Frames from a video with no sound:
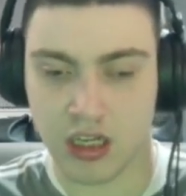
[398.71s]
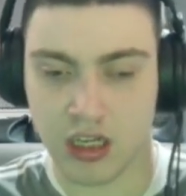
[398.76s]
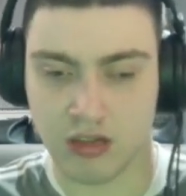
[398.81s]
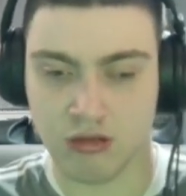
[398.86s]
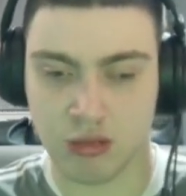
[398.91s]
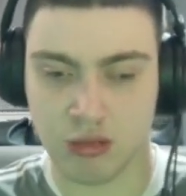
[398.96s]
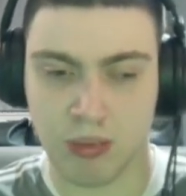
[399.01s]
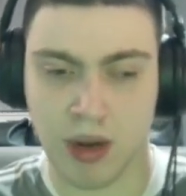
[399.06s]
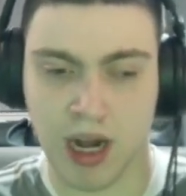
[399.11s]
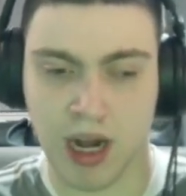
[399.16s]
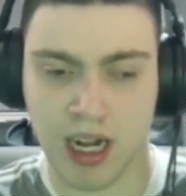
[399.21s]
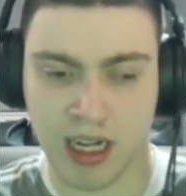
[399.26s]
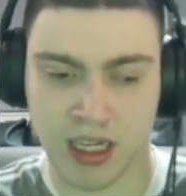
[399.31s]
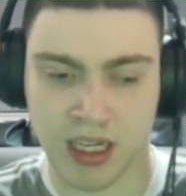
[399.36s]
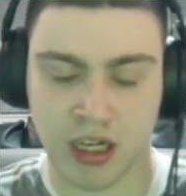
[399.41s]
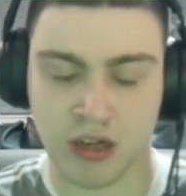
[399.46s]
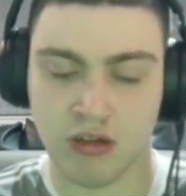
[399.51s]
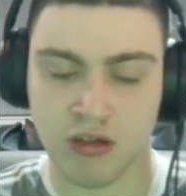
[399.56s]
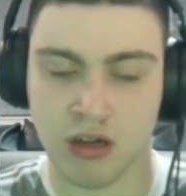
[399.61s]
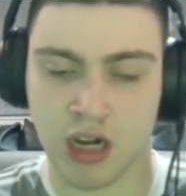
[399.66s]
Comes back
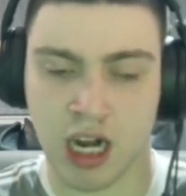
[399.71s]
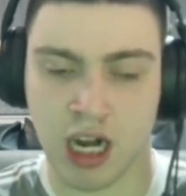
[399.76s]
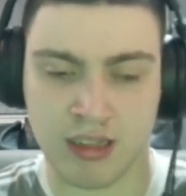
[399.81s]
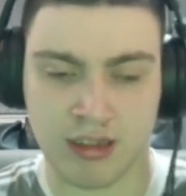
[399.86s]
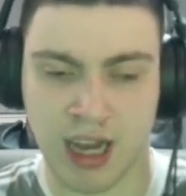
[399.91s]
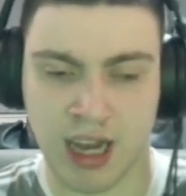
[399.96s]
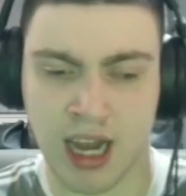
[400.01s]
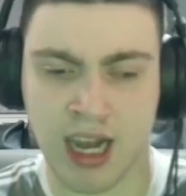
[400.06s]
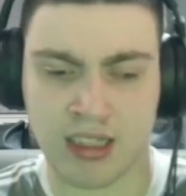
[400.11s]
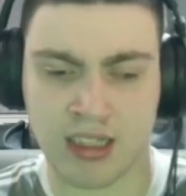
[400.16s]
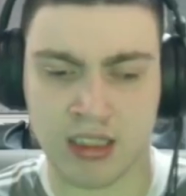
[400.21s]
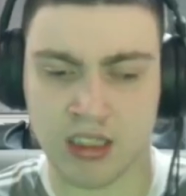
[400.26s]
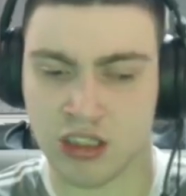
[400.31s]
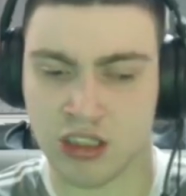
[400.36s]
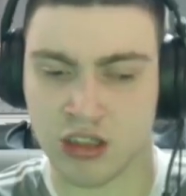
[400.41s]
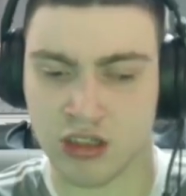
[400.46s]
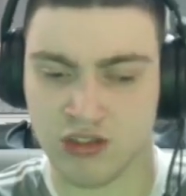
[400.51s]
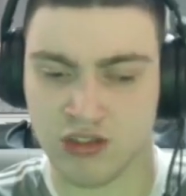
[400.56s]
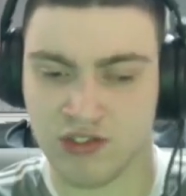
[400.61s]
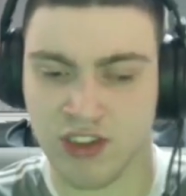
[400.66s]
out. Hatati's
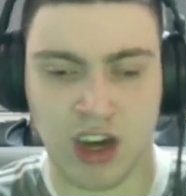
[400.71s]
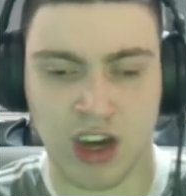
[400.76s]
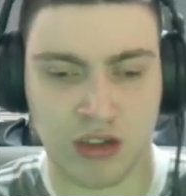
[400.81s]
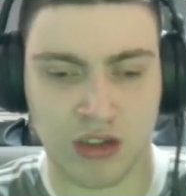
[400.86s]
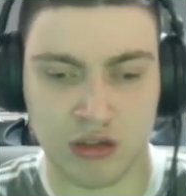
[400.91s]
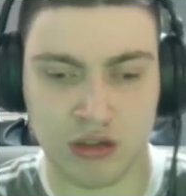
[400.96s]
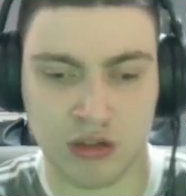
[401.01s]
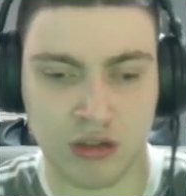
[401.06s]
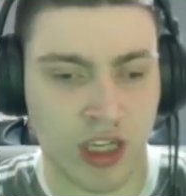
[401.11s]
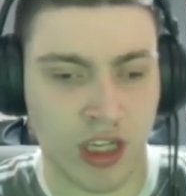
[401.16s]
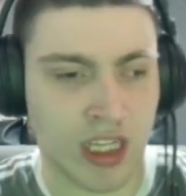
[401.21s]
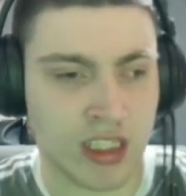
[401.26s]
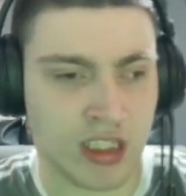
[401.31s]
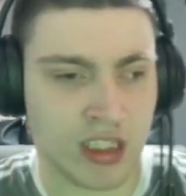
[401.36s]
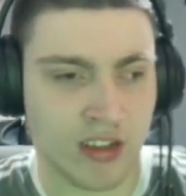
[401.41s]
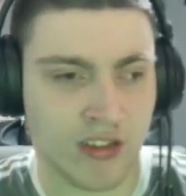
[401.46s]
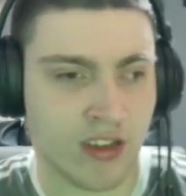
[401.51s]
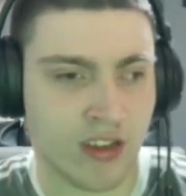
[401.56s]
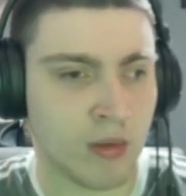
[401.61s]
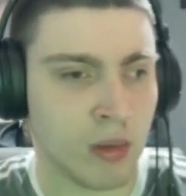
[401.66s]
just far too
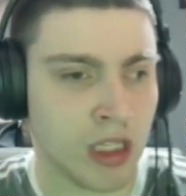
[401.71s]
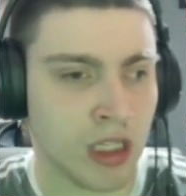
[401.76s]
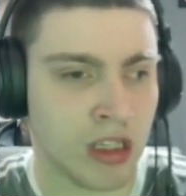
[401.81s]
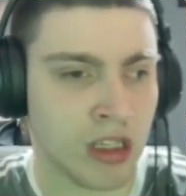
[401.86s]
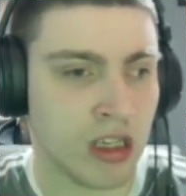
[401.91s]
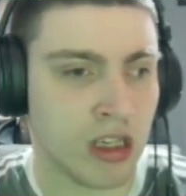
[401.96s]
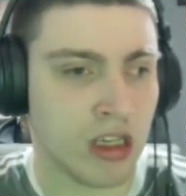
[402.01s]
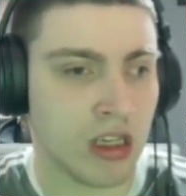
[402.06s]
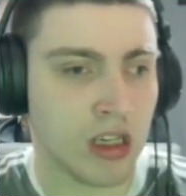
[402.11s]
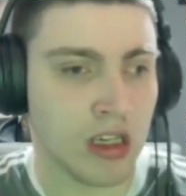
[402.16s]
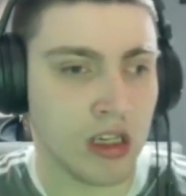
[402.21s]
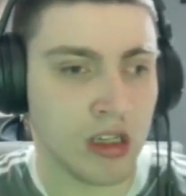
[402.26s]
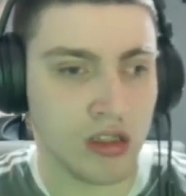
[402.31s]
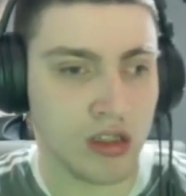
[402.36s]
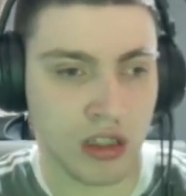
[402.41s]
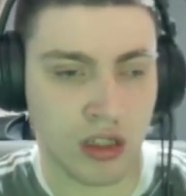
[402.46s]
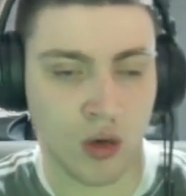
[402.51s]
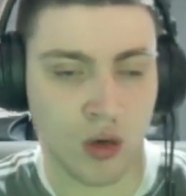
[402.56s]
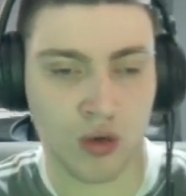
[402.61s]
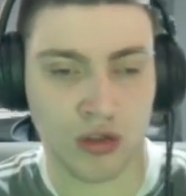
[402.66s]
lazy for me
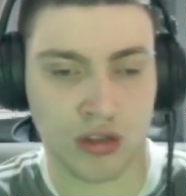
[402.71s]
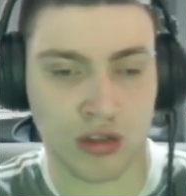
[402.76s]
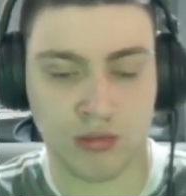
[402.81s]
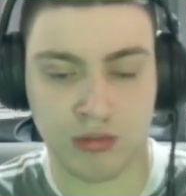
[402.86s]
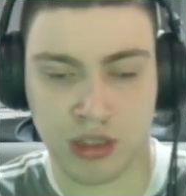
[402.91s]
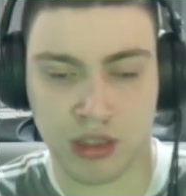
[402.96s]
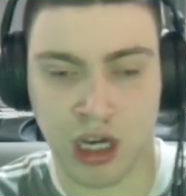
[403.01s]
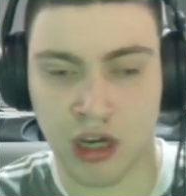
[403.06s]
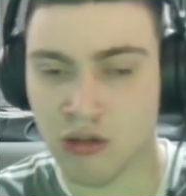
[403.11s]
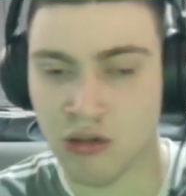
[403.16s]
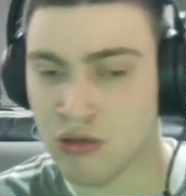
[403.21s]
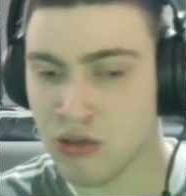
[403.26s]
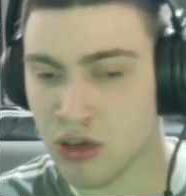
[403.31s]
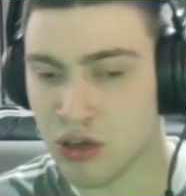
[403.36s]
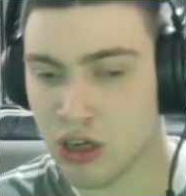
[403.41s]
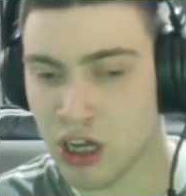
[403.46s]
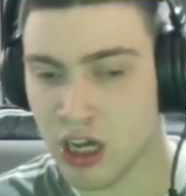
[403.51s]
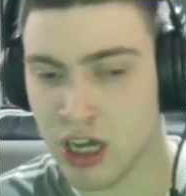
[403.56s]
to close him down.